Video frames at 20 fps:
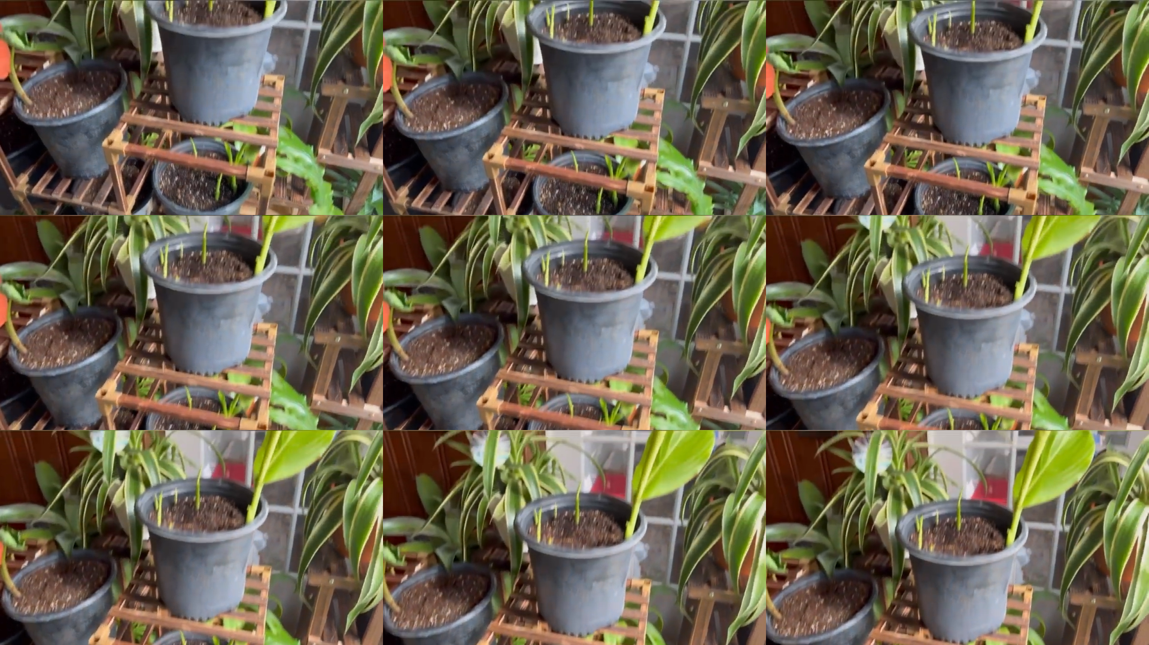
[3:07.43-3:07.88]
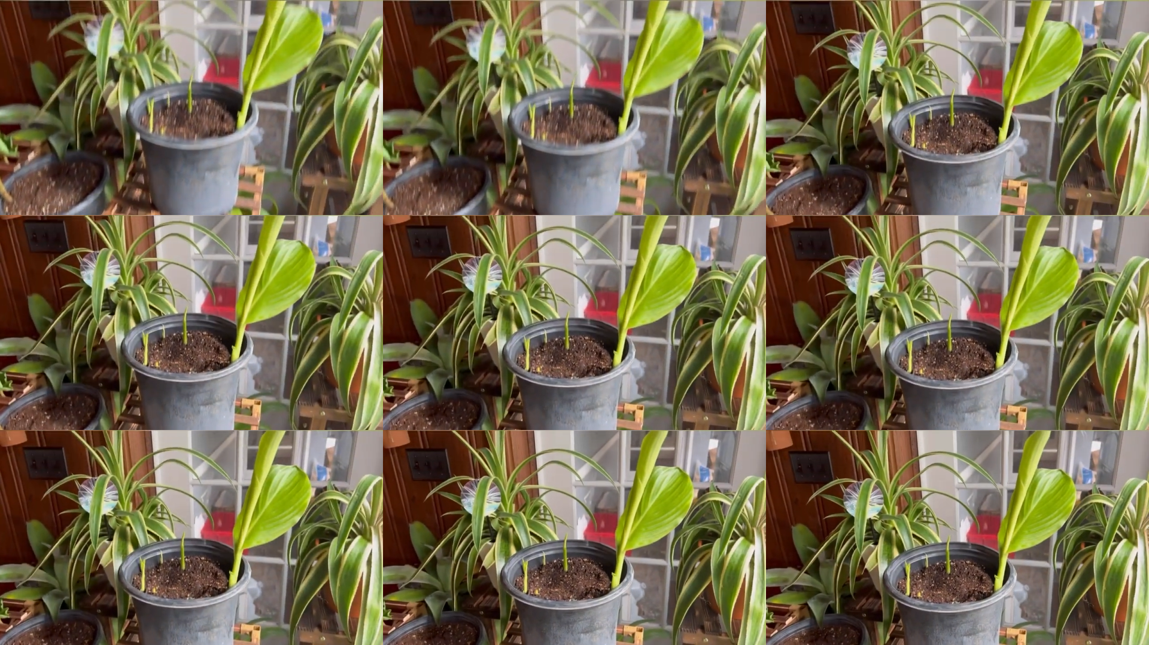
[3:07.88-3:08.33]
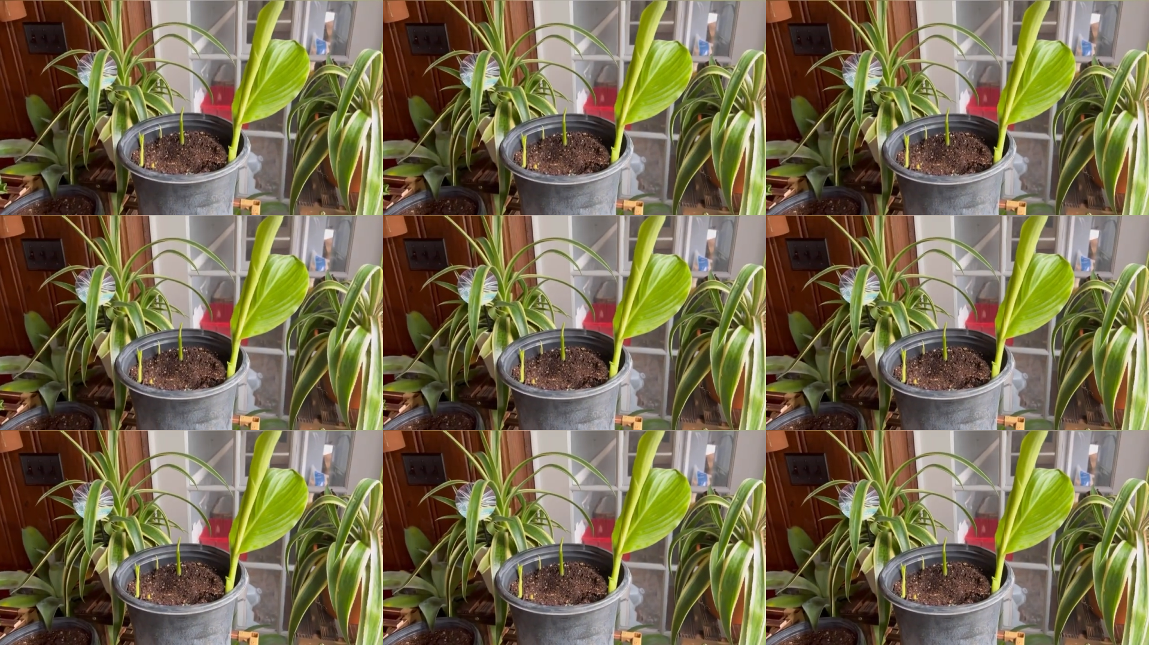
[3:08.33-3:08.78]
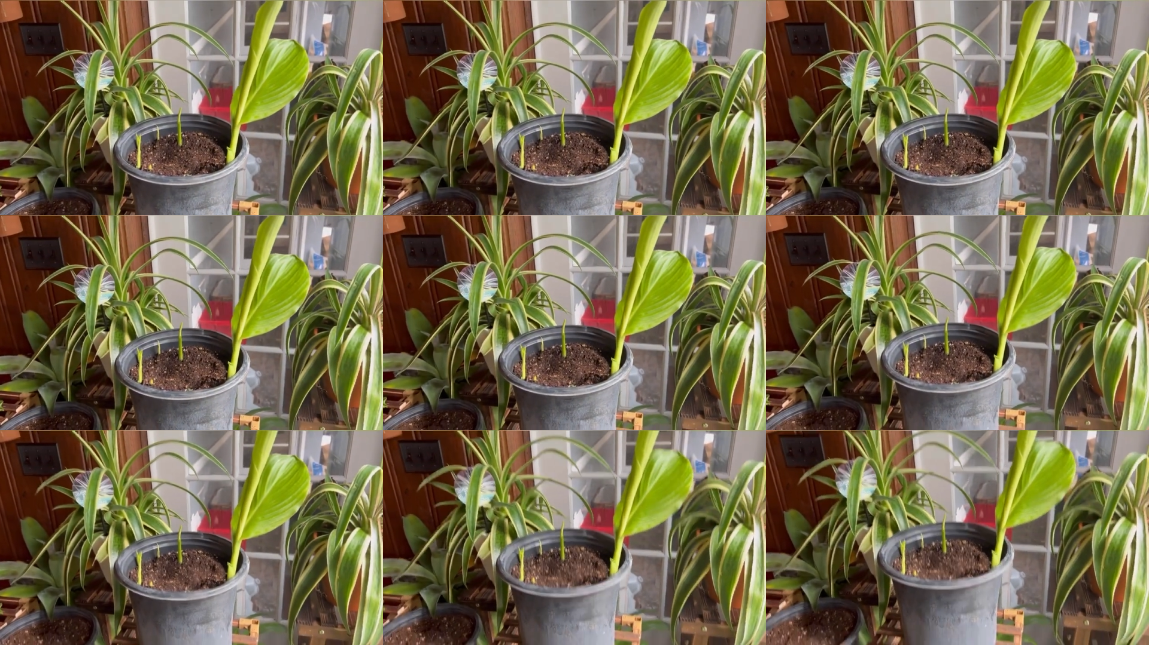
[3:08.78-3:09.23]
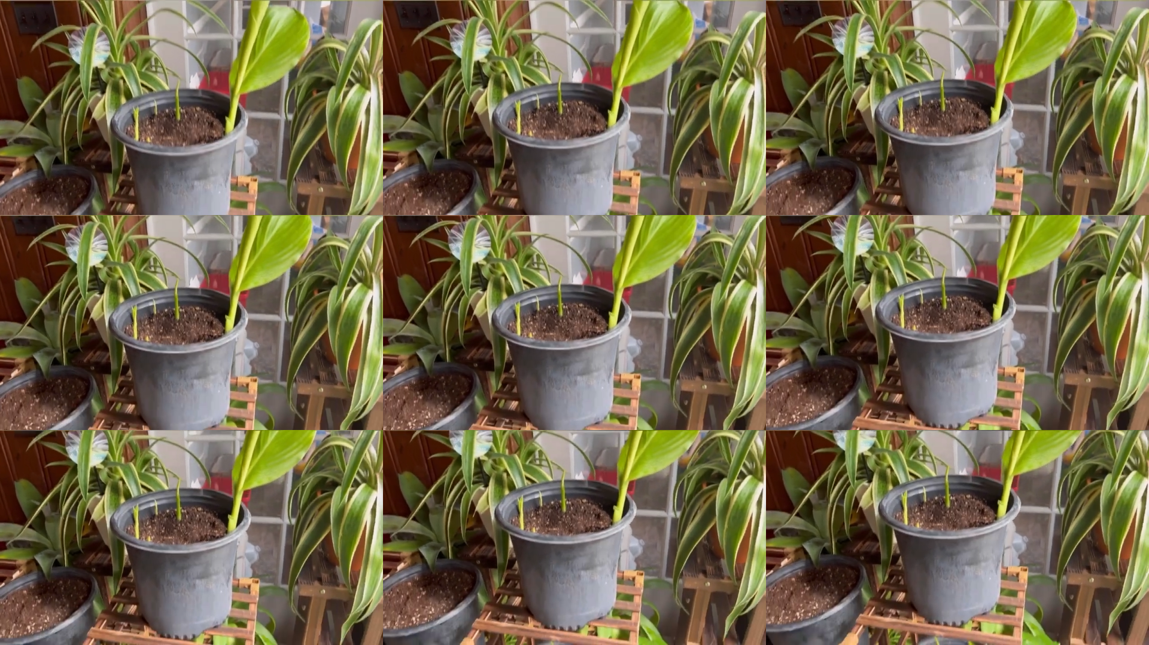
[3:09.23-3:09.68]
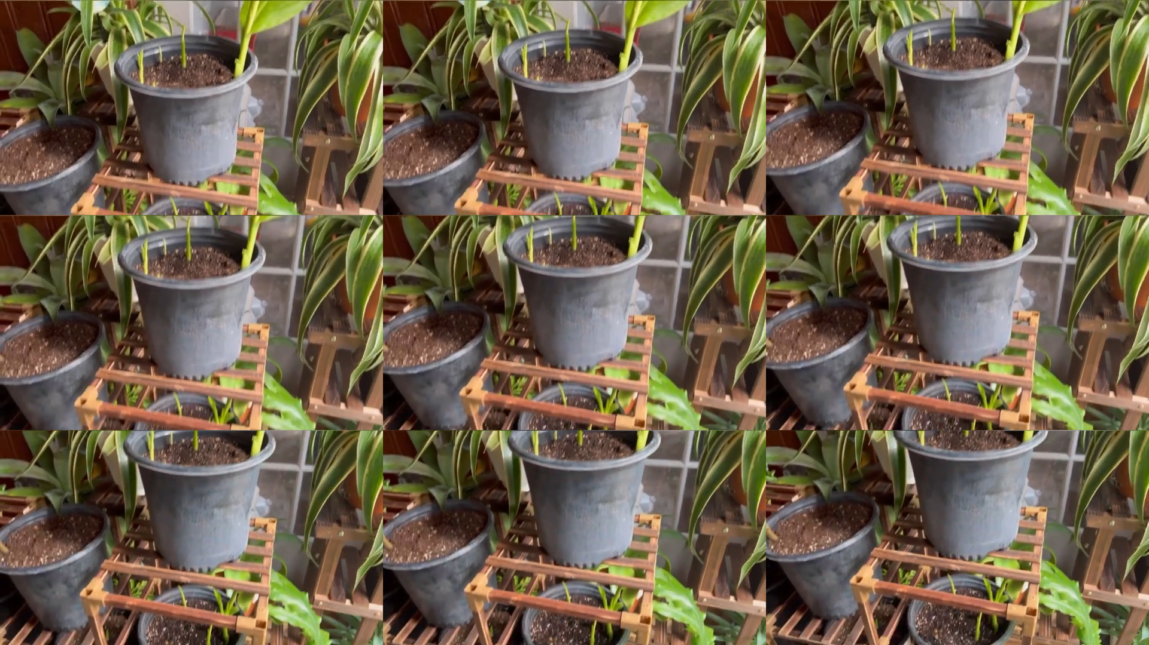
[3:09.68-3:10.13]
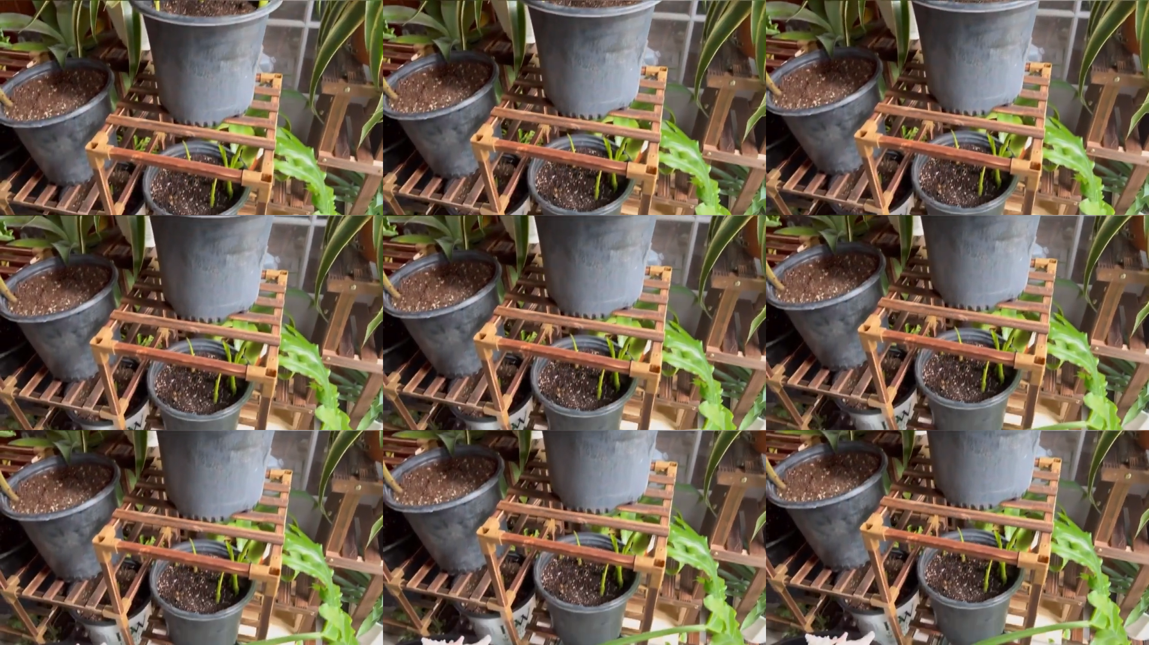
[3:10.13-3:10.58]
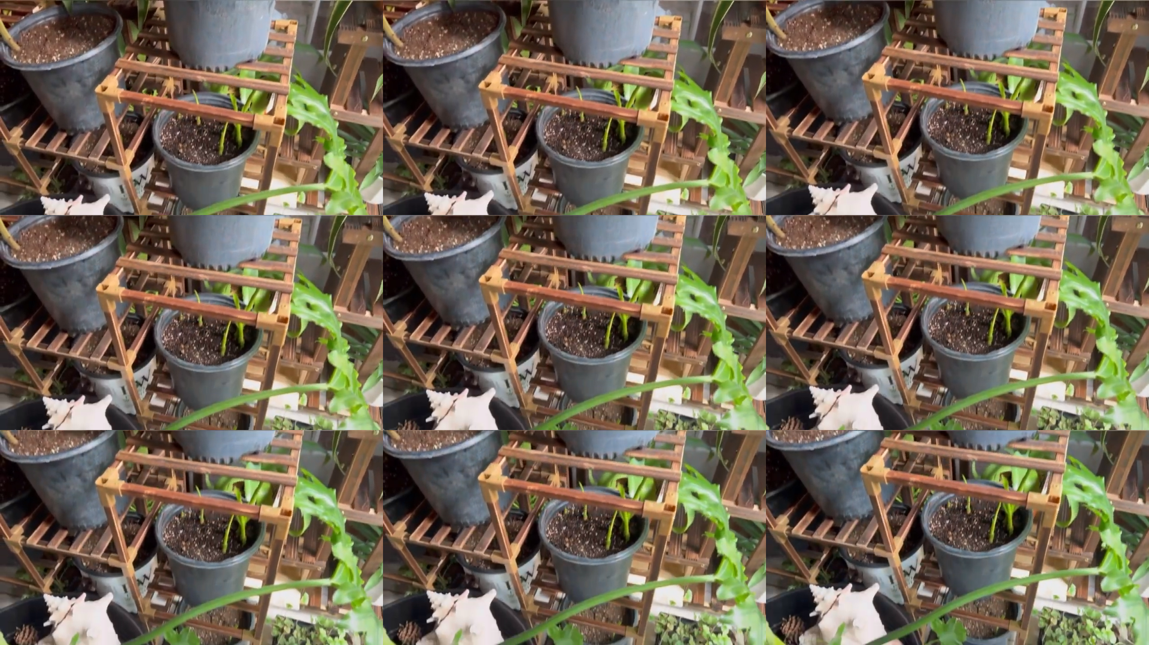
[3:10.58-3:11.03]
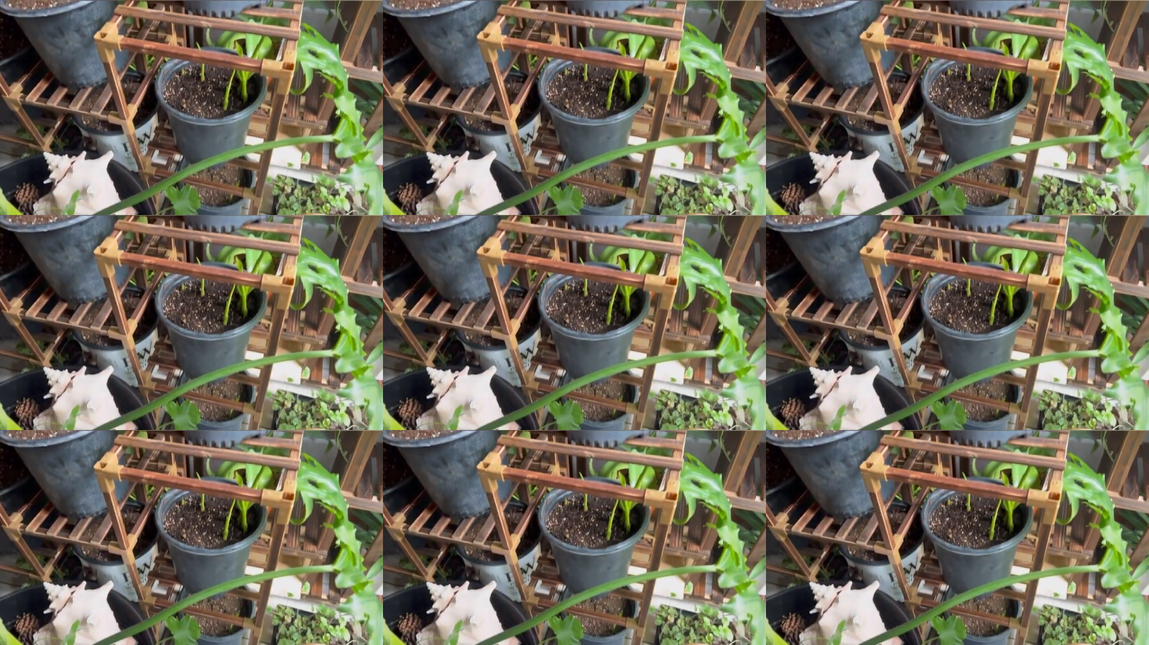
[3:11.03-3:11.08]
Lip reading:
Nobody's mouth can be seen.